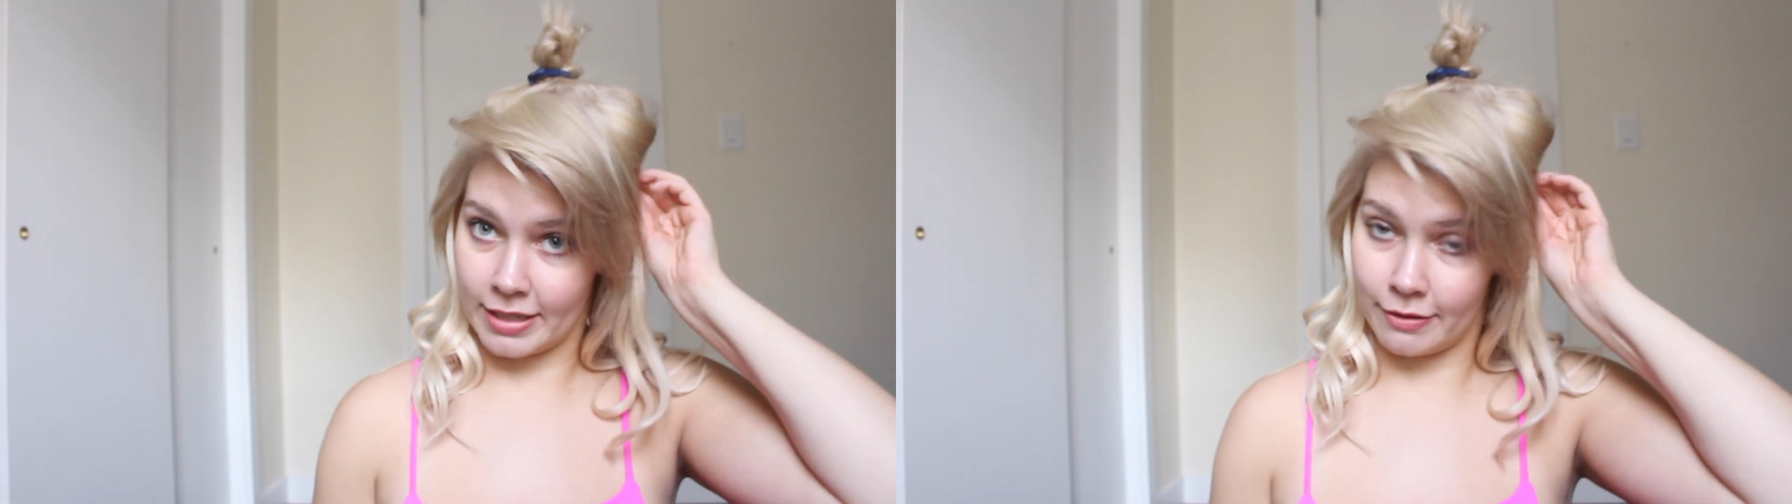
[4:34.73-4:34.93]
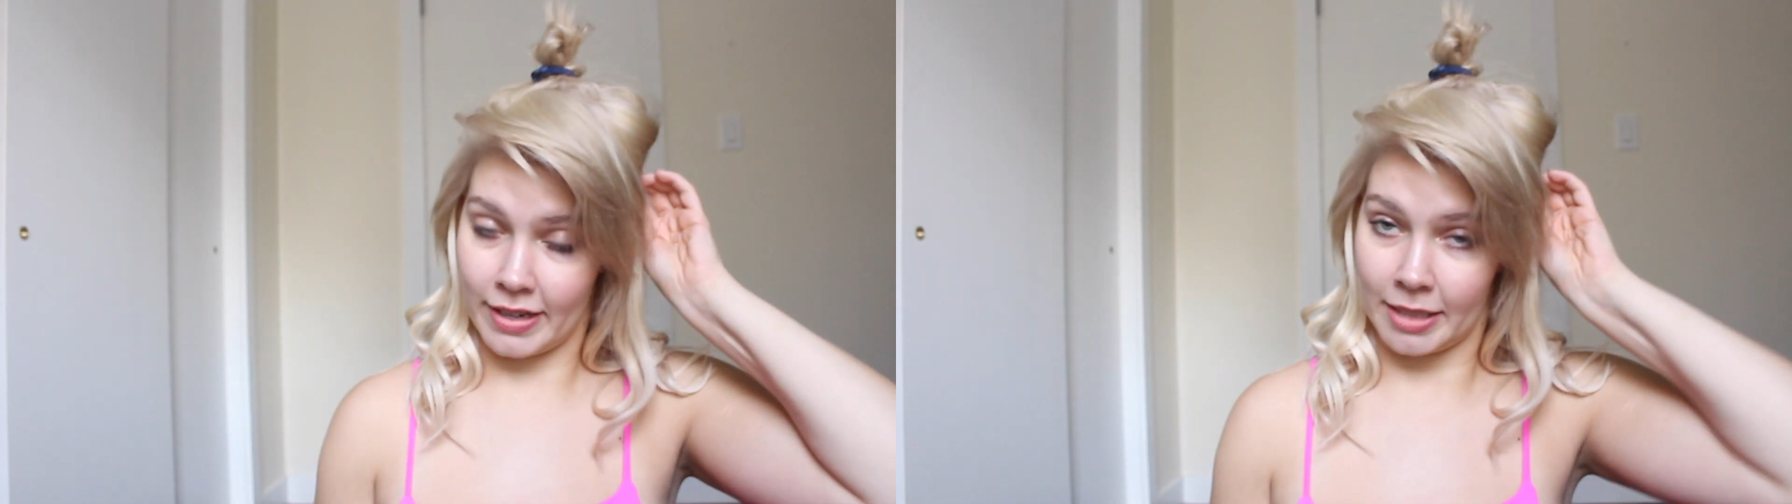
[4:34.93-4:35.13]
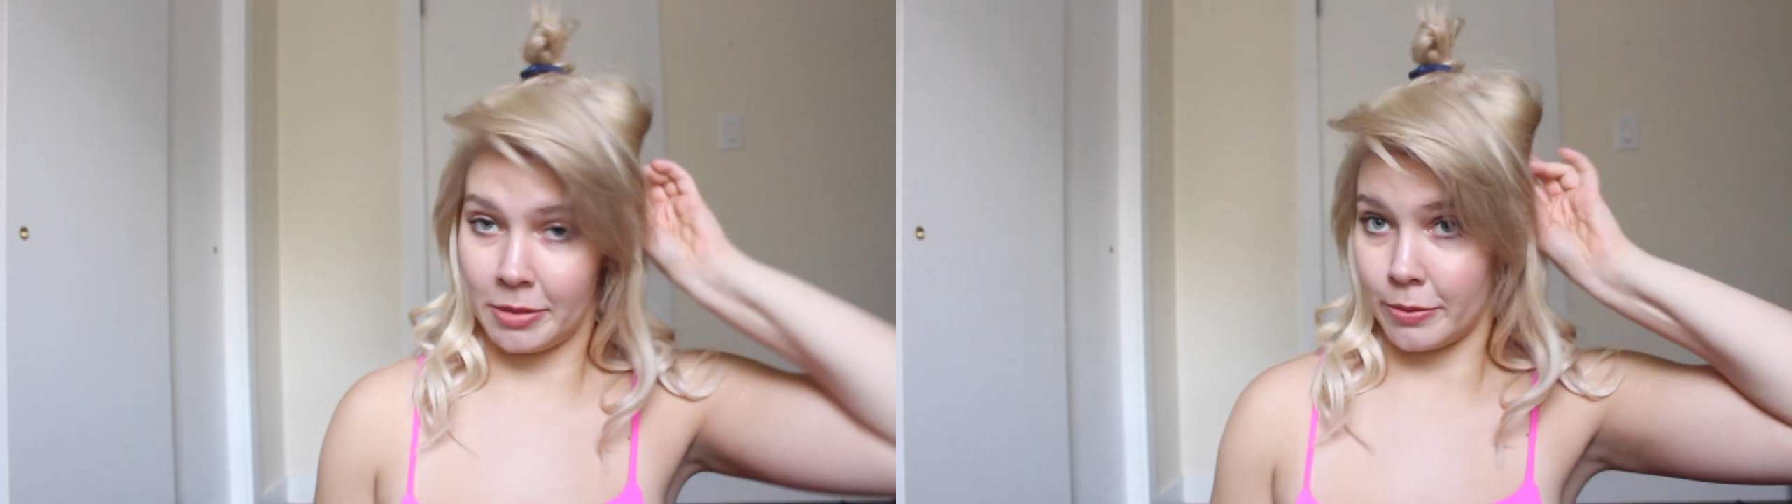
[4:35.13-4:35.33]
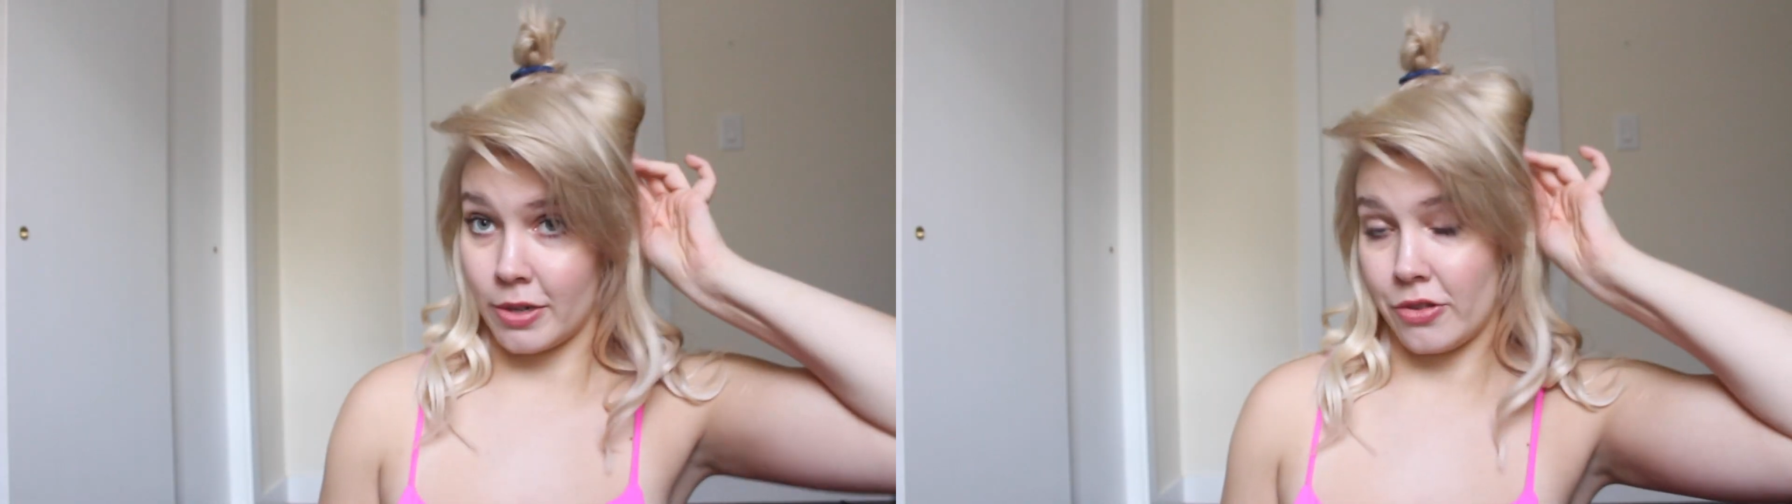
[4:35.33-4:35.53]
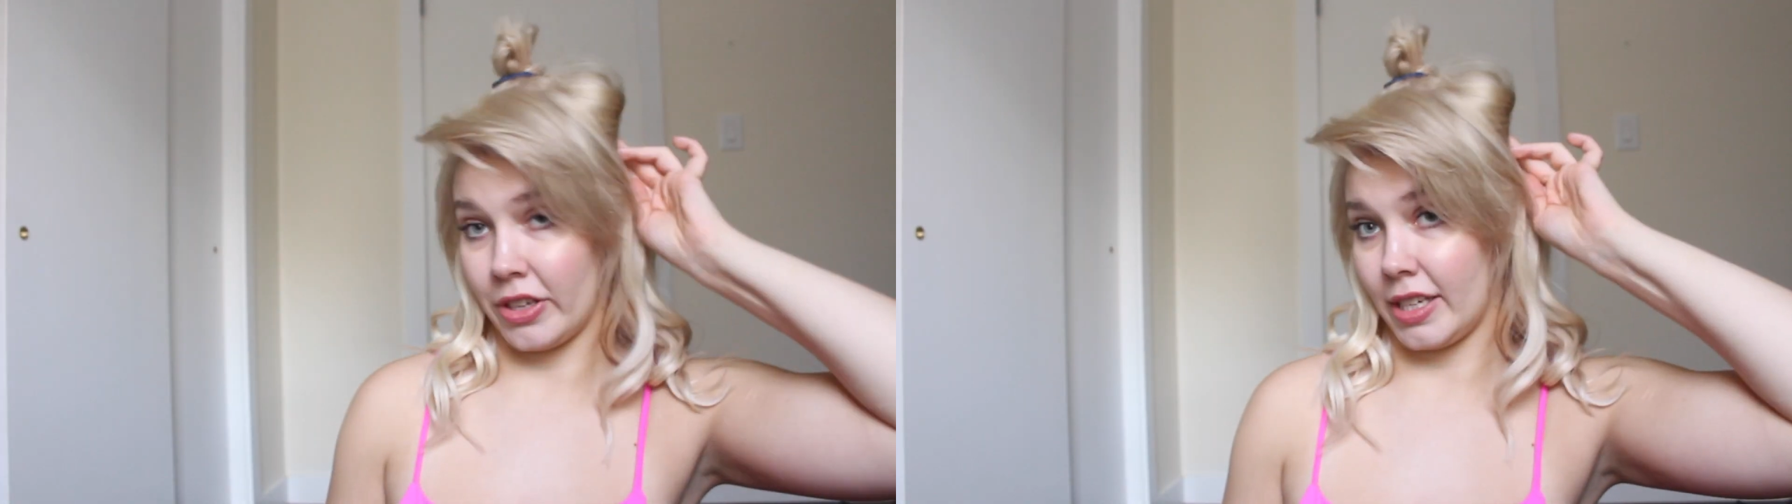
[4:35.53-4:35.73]
and family were
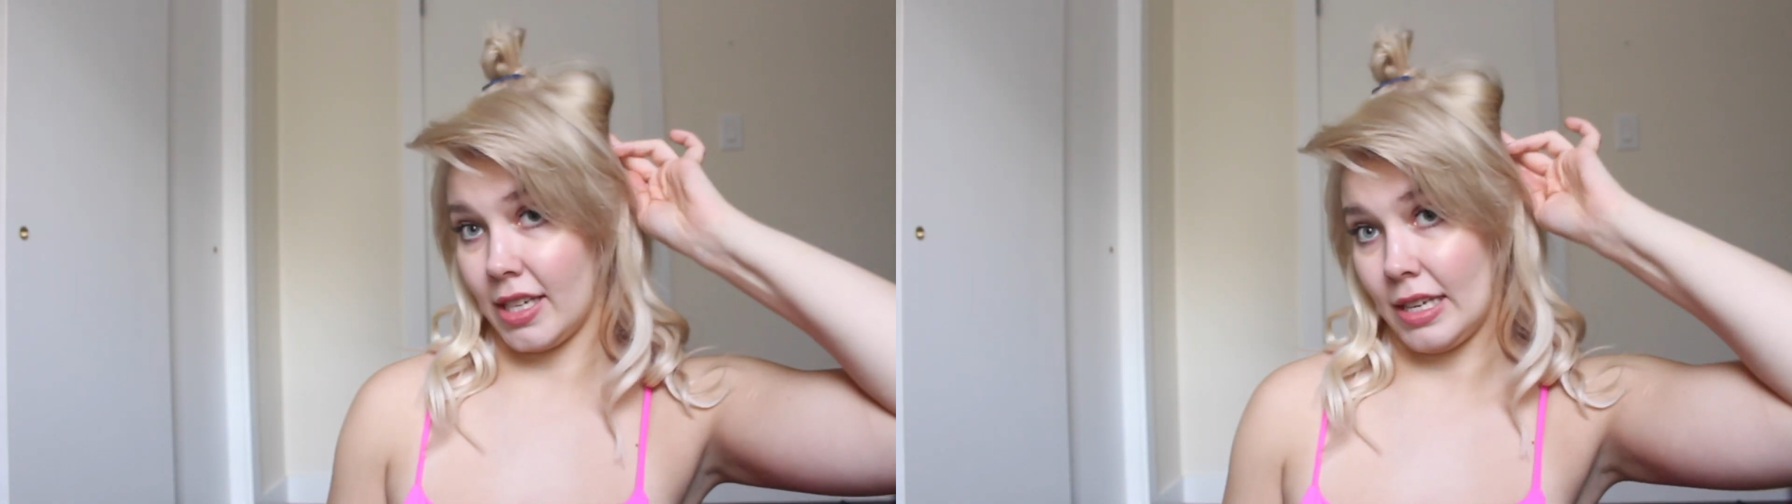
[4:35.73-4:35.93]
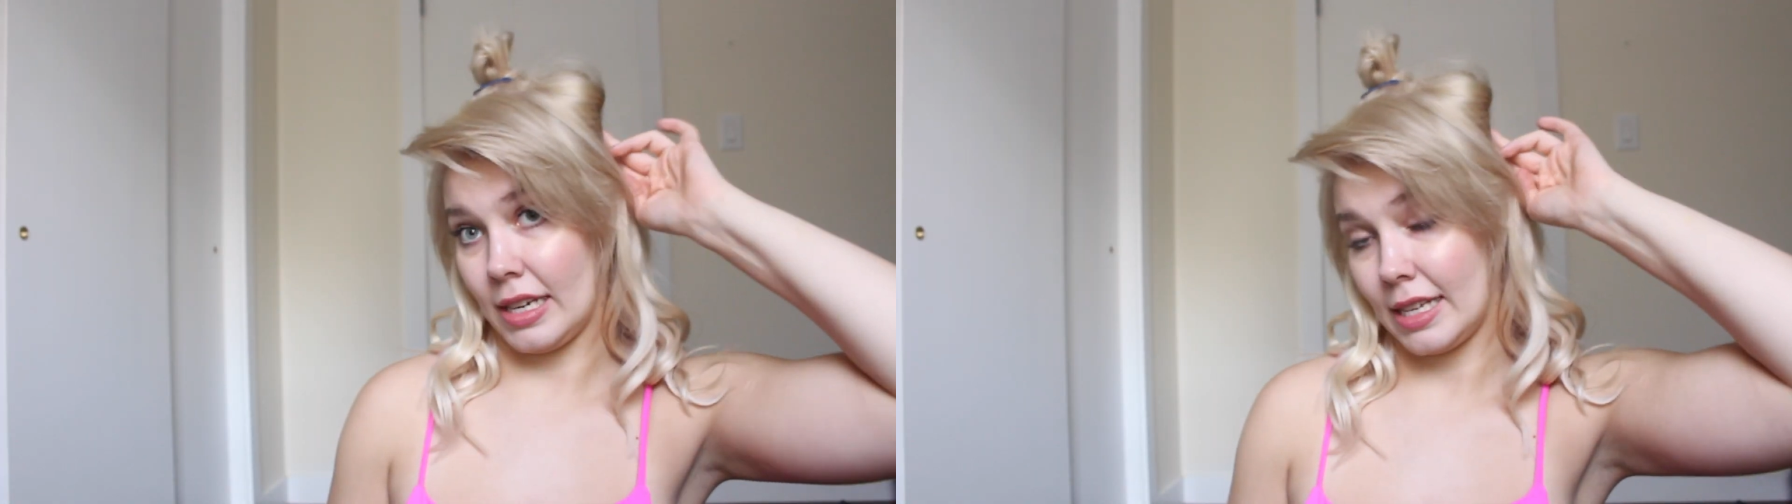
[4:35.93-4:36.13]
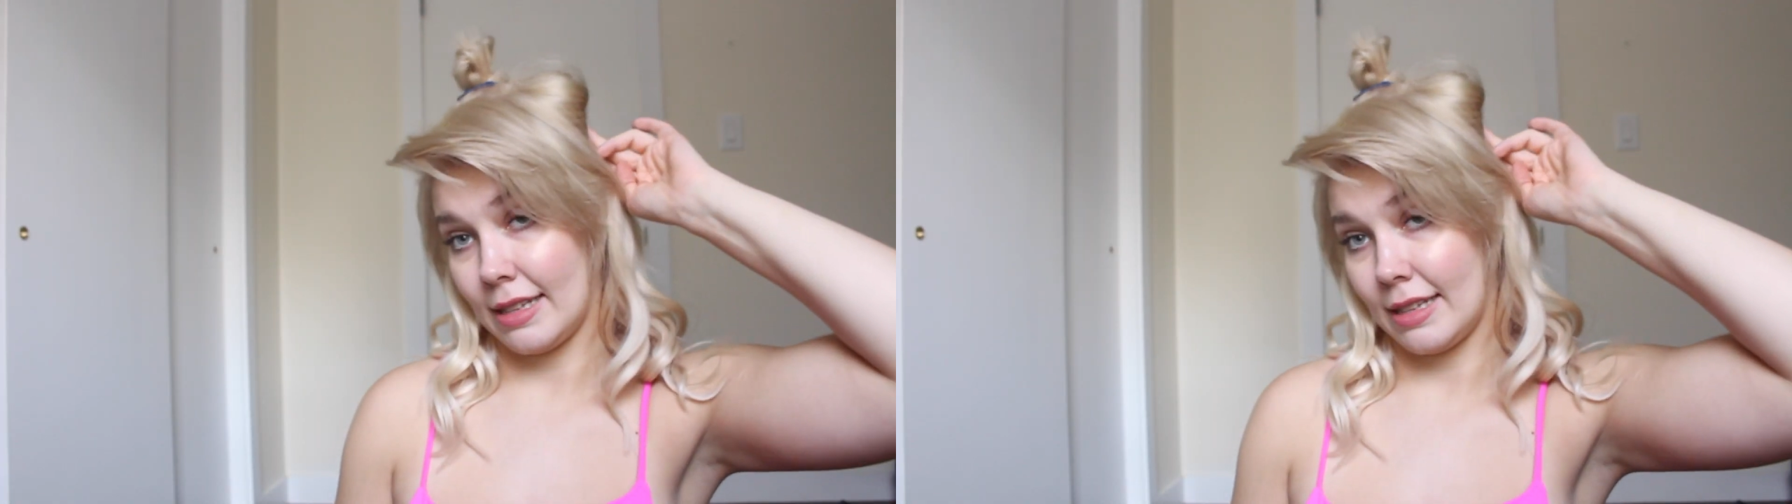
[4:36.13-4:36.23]
thinking.